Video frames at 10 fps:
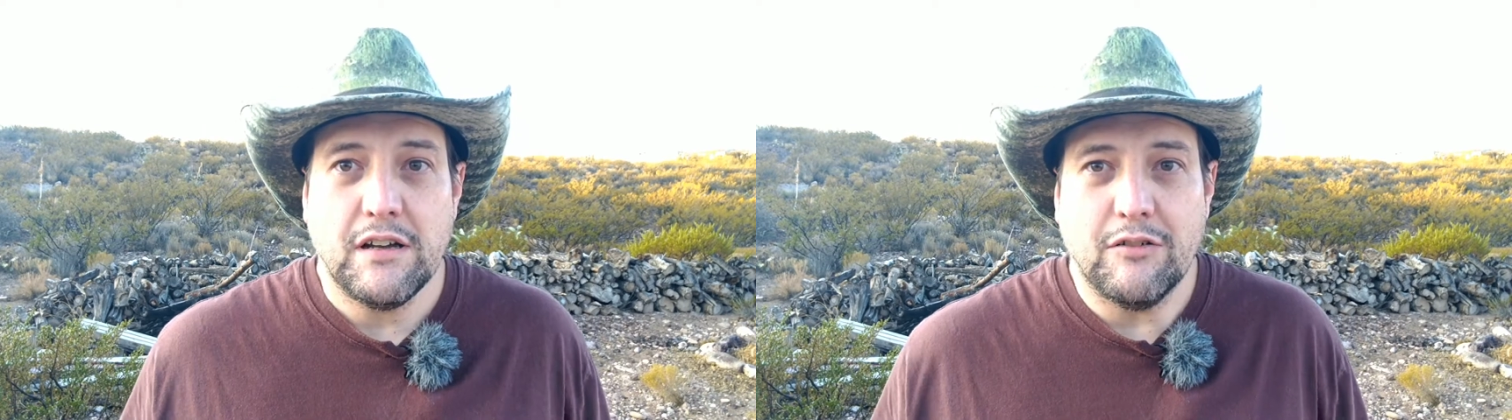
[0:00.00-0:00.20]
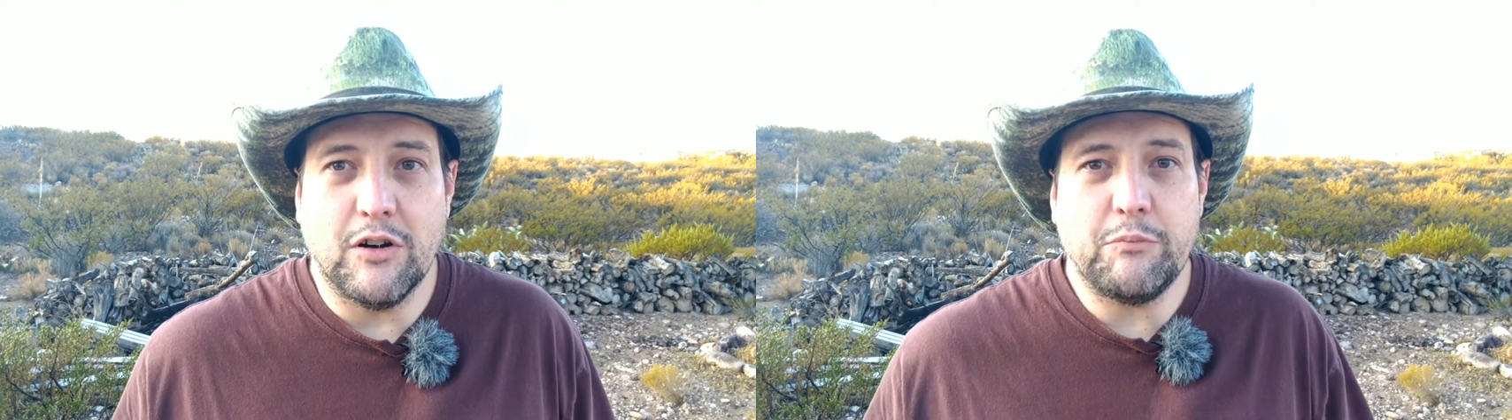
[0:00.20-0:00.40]

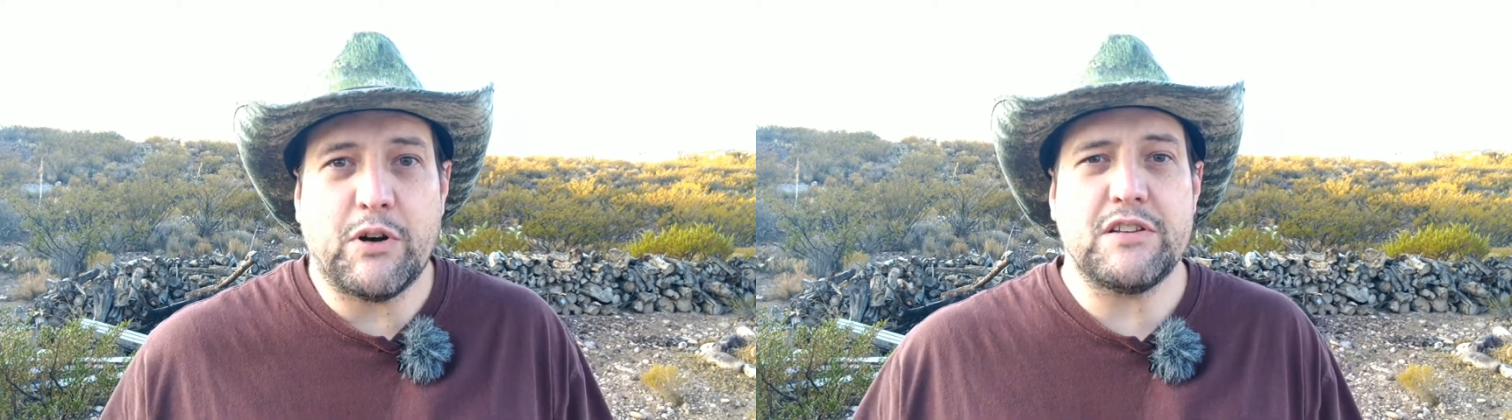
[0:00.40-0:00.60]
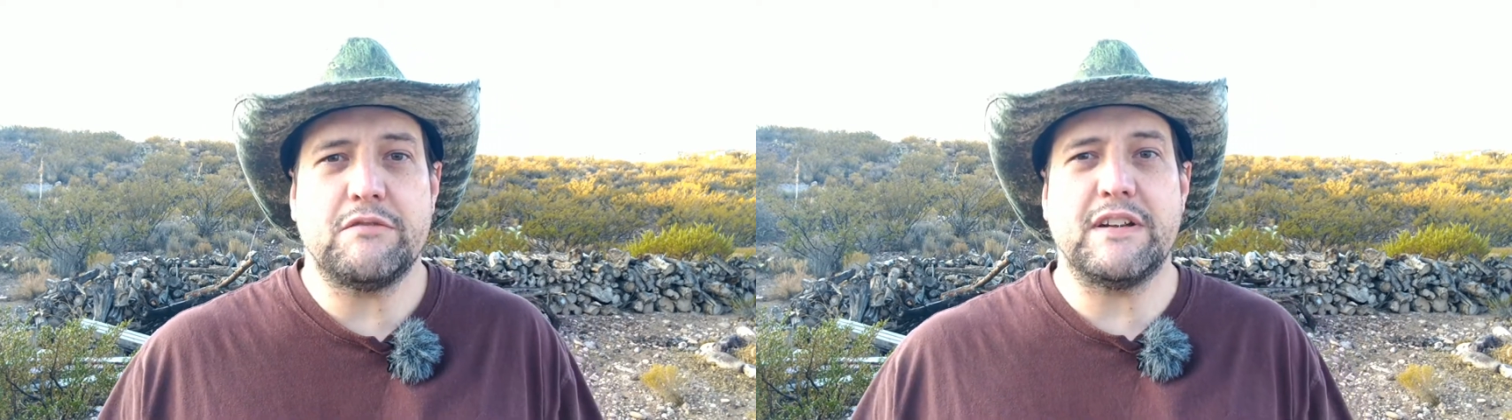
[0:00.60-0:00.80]
one
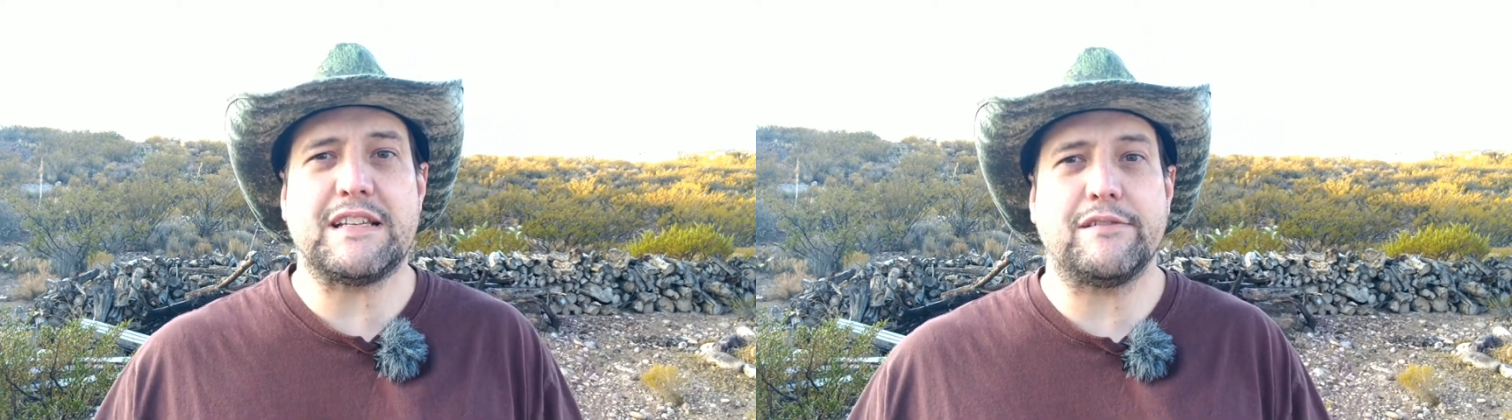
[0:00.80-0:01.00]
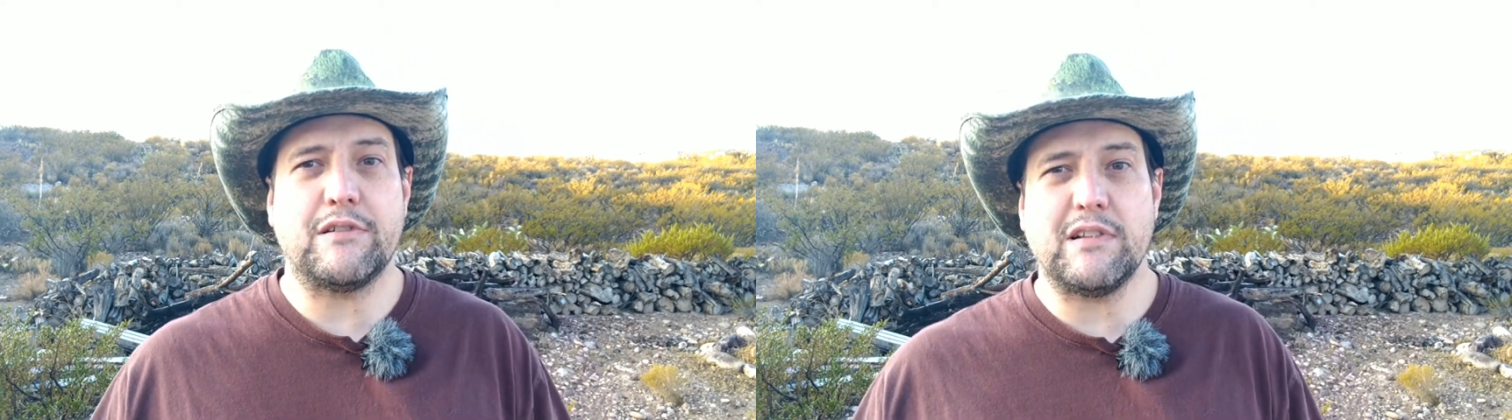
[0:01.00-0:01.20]
person
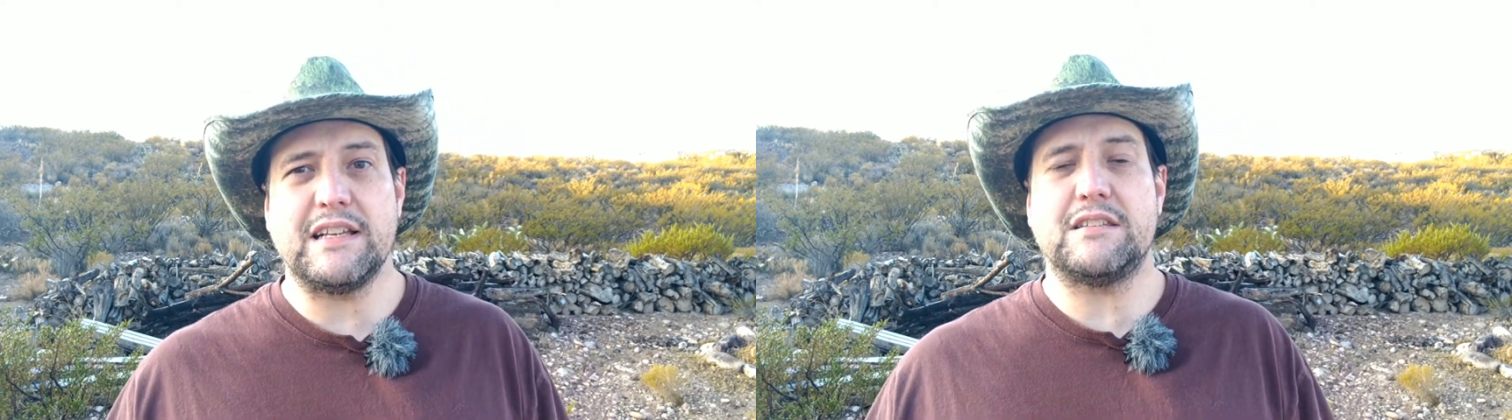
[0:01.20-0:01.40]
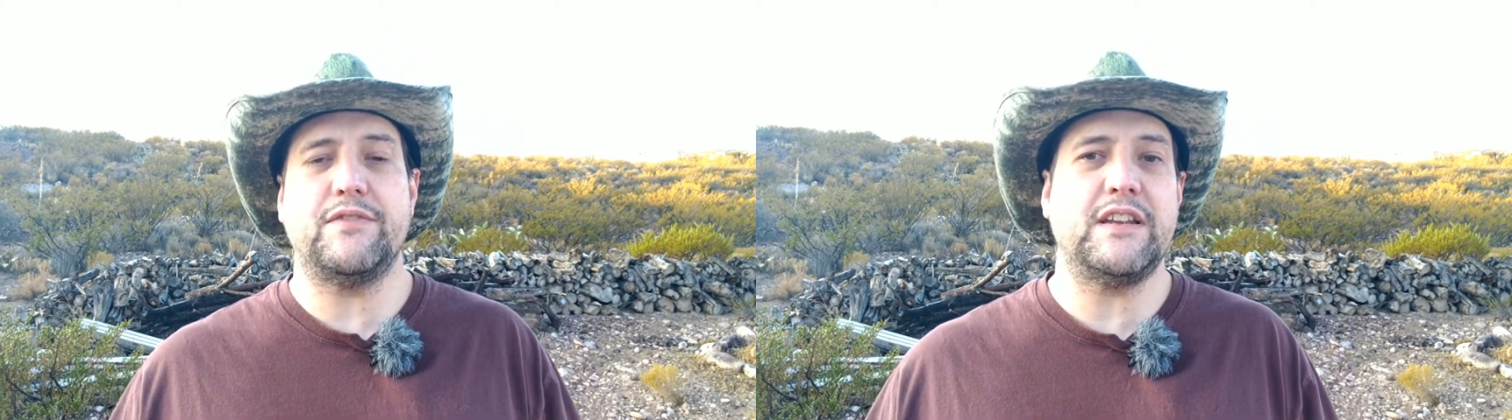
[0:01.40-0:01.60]
recently
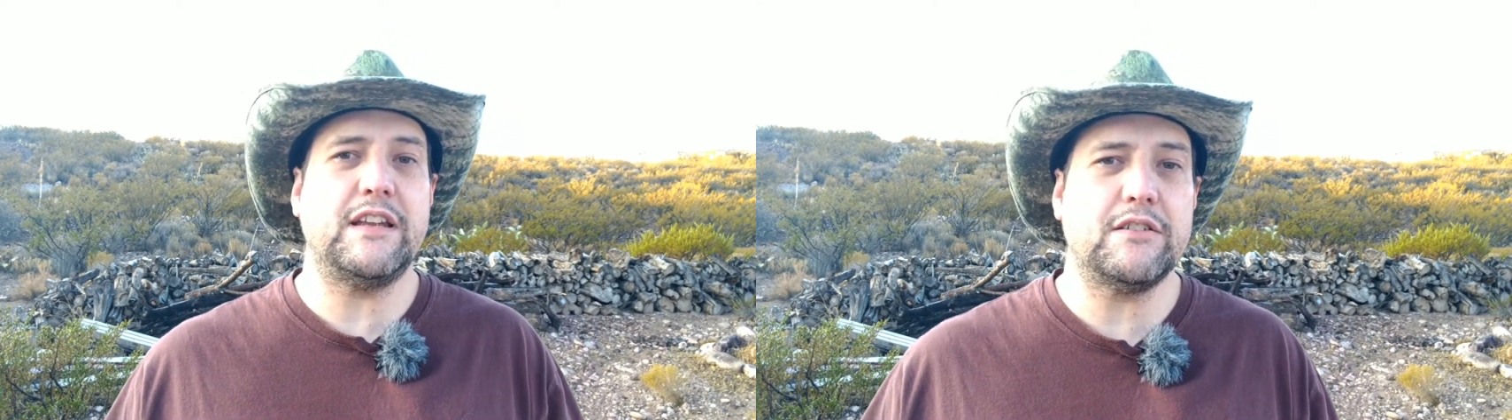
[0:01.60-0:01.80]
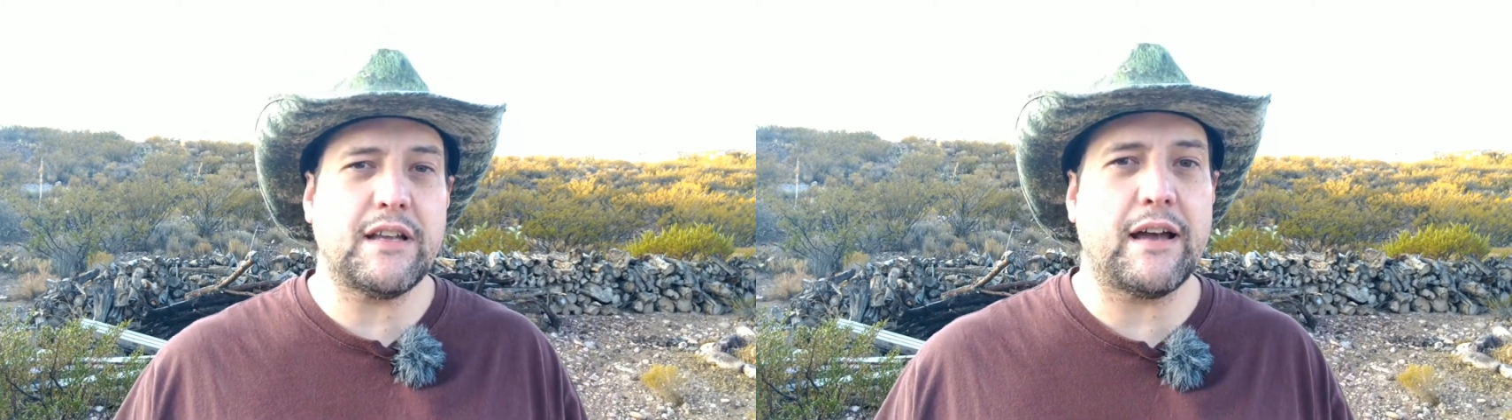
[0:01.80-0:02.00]
released a
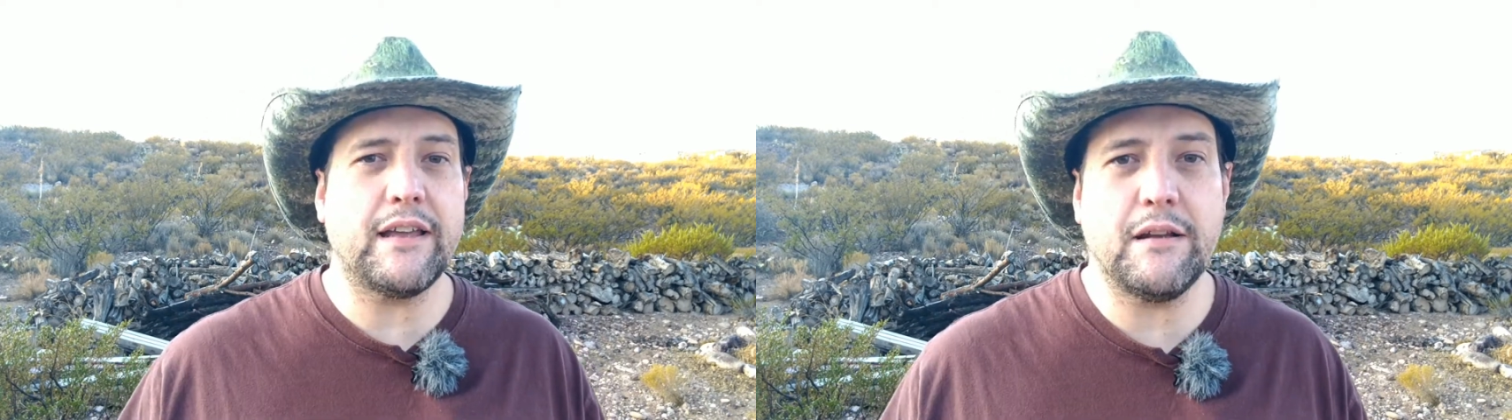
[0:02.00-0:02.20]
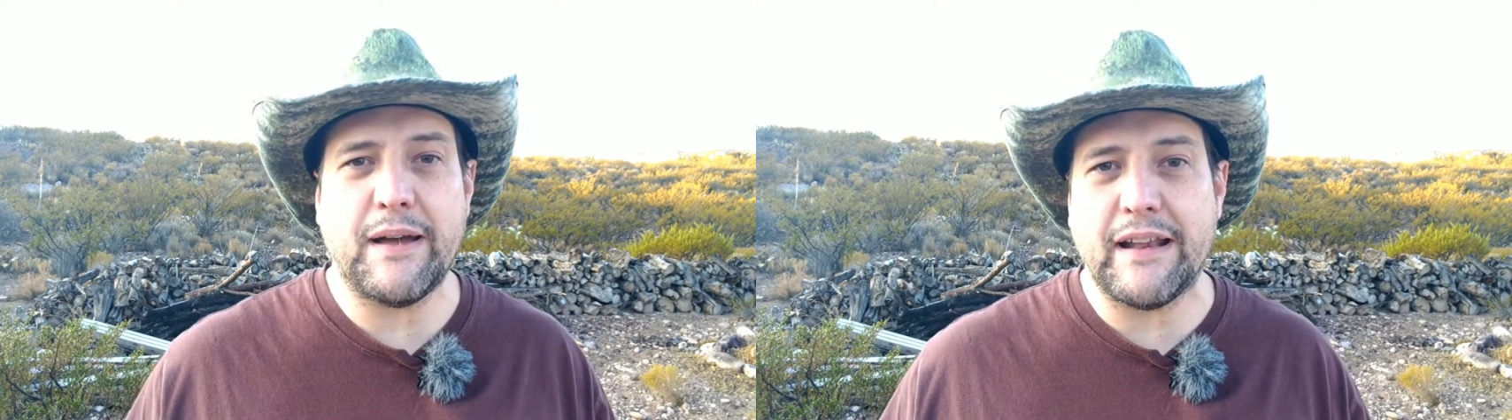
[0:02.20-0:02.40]
video
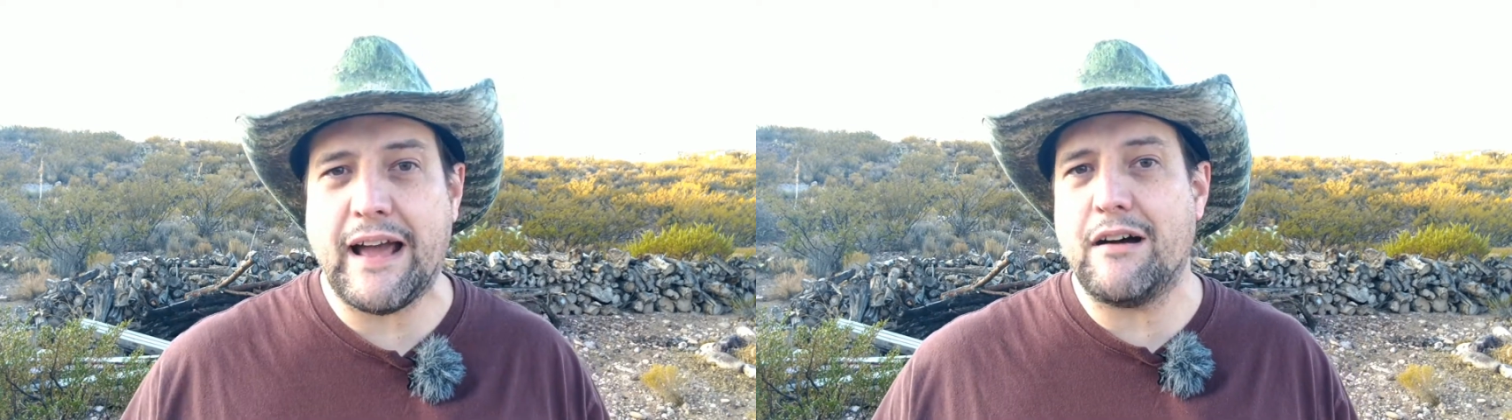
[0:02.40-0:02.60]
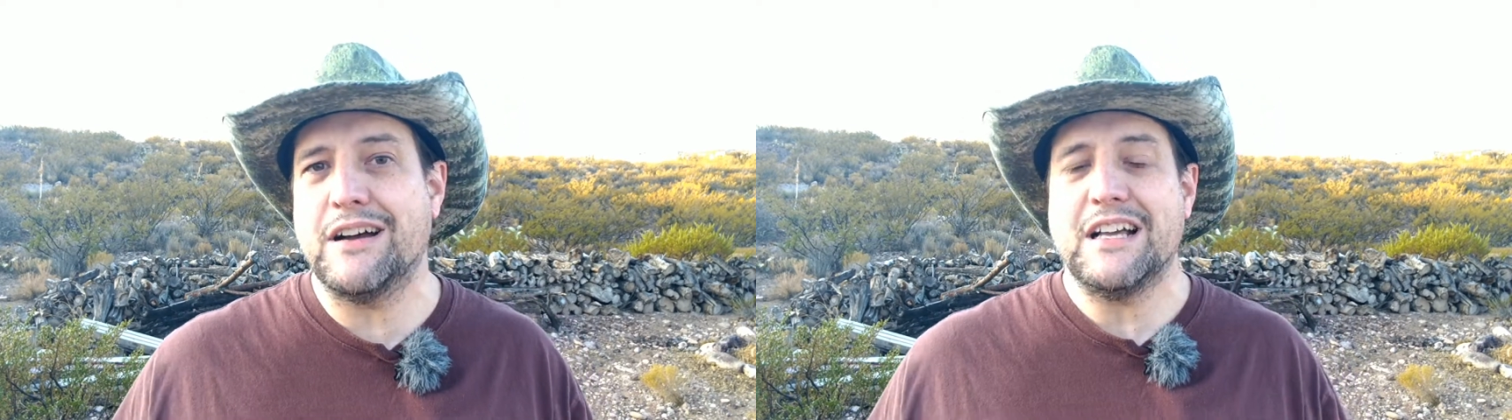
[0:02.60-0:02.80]
talking about
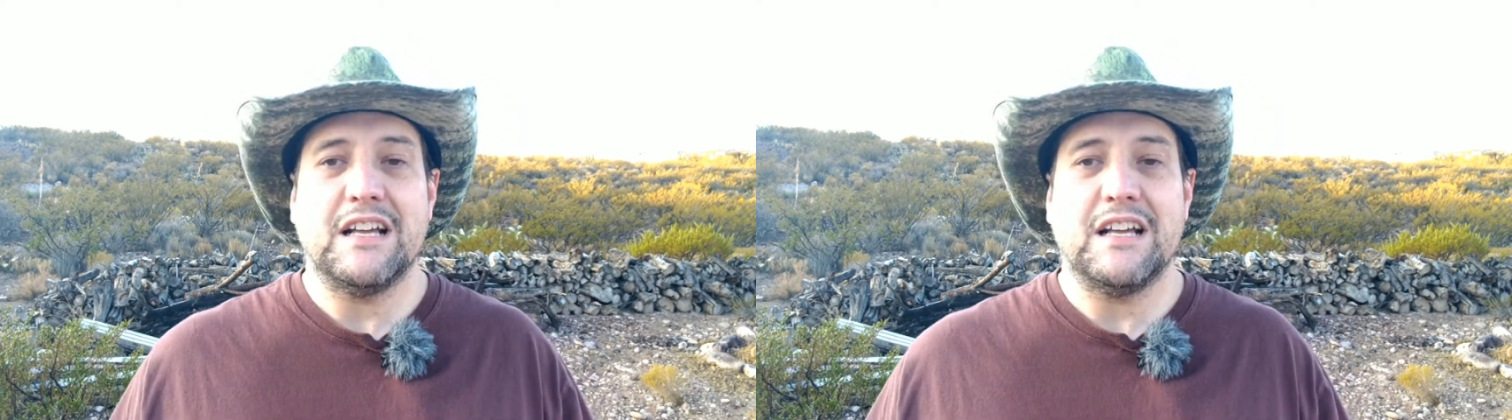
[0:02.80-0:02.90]
how